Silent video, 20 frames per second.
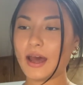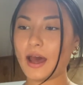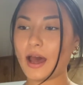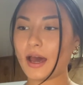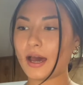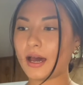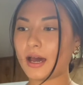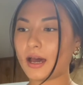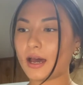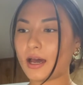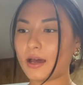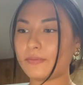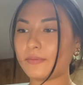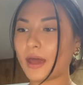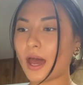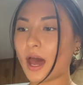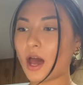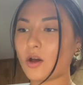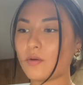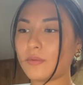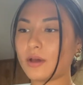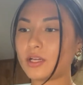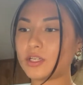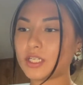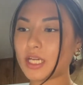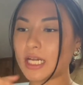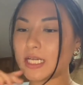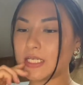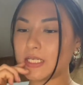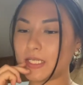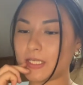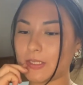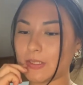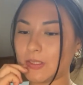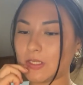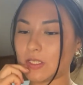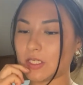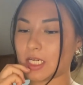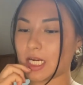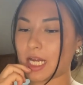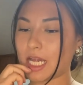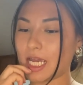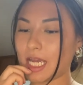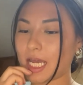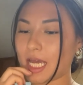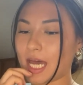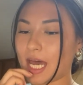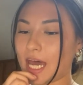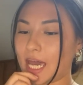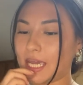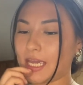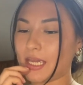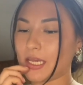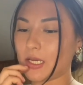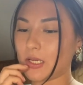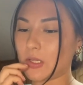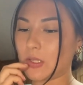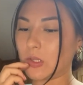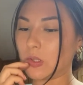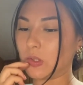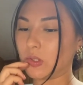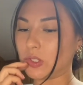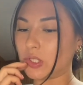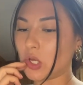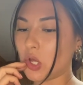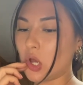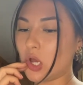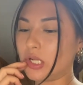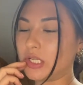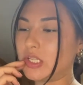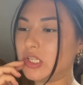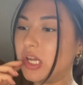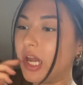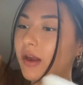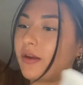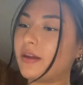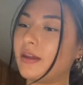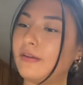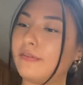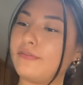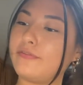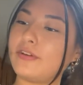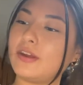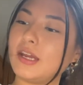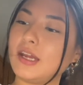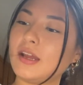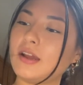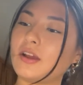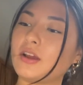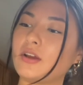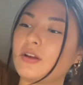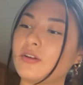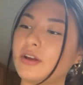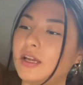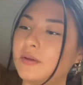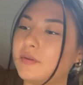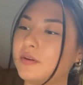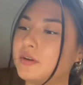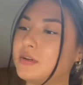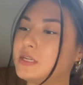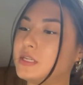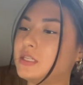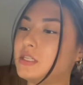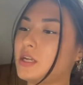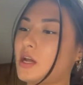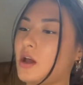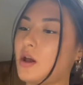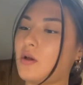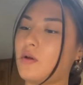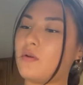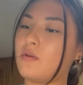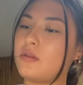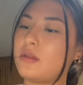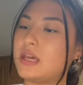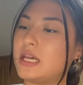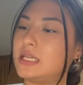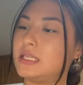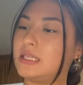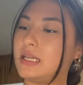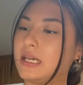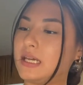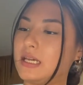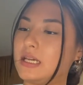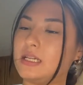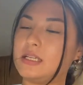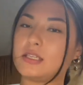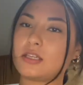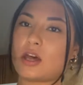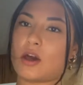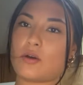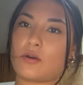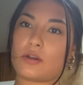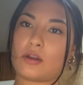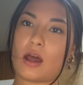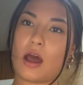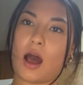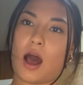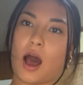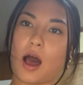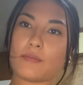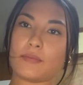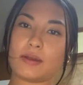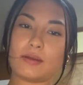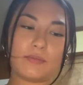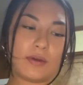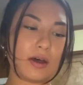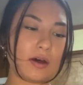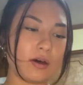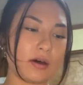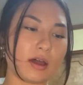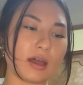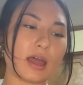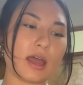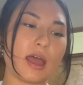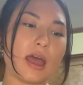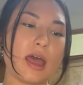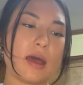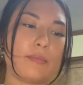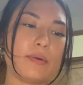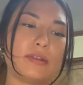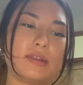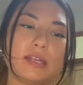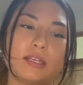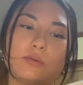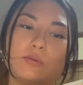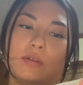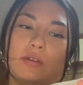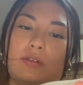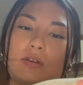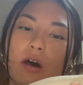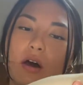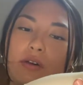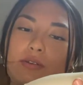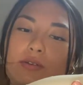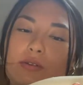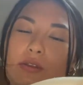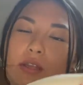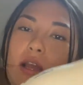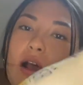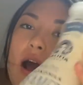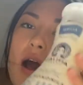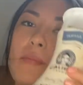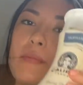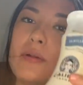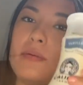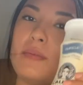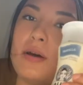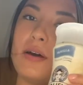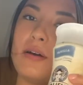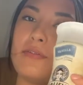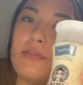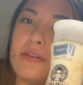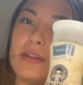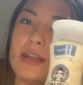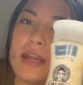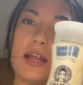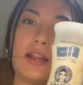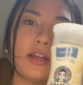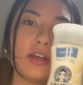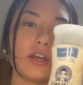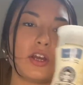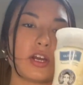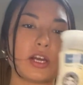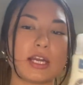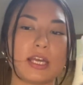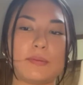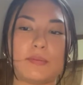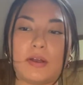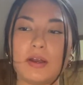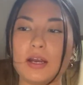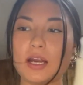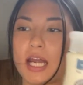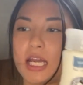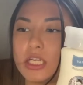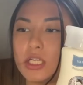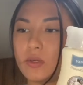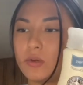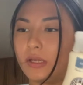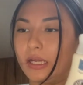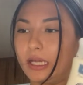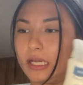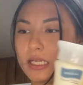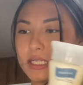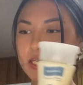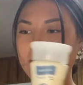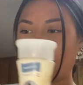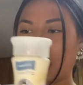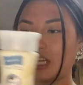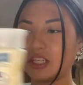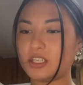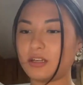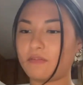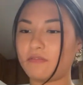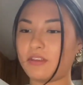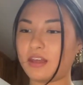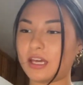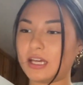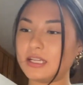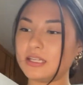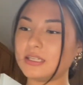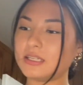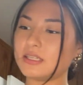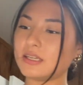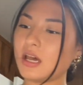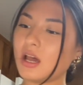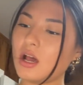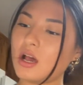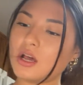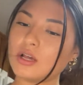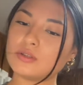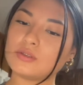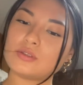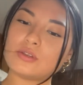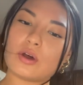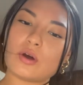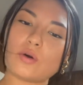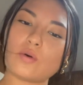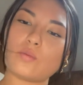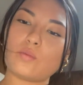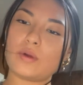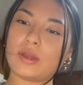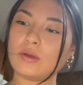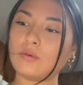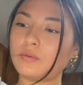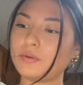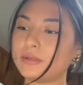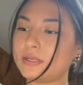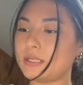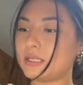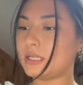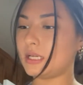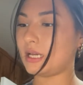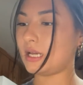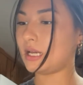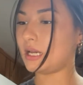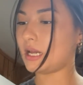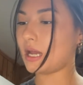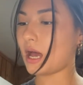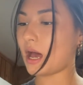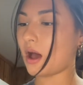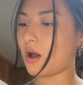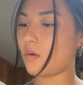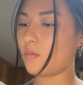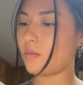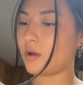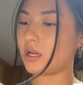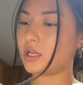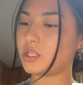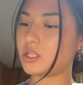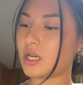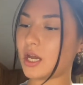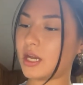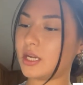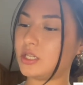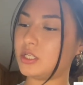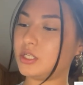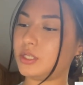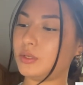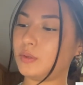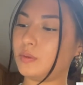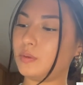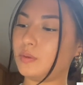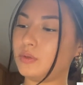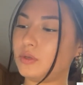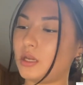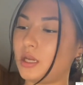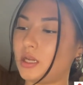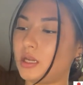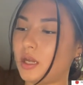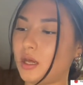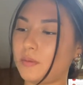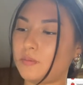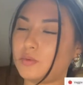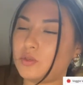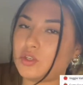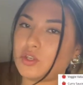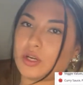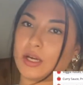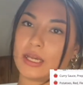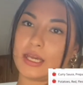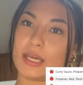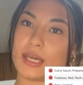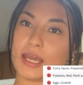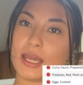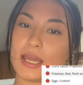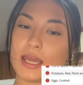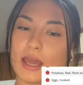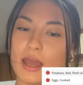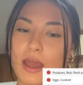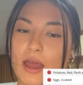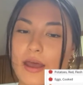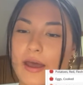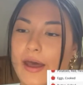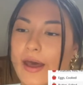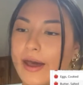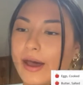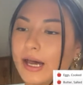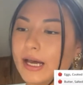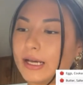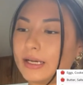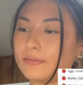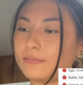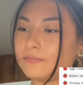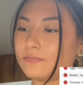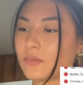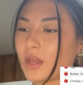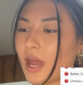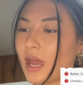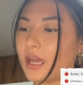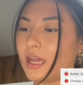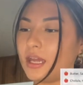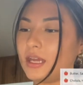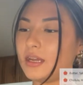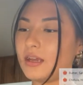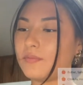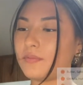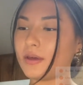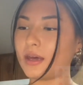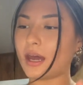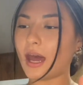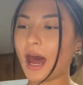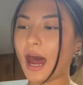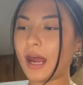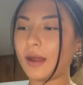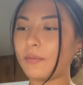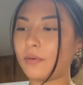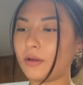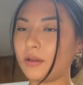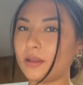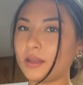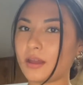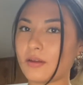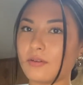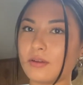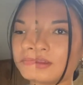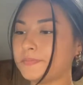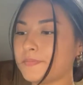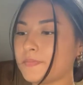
how much I did drink. I use dairy-free creamers, so this is coconut almond milk, but this one's also the almond milk vanilla creamer. I do like a dash of this, so we will see how much I do end up drinking. I end up like eyeballing everything,